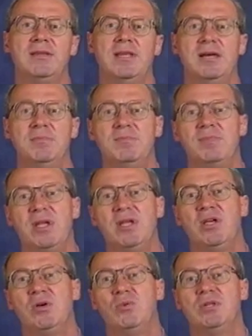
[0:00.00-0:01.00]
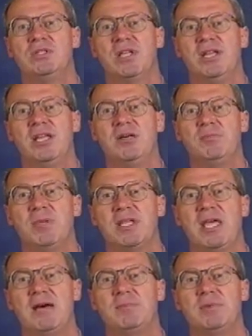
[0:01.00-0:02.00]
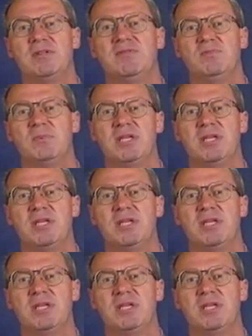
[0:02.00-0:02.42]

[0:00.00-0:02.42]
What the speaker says: them, which can help a captive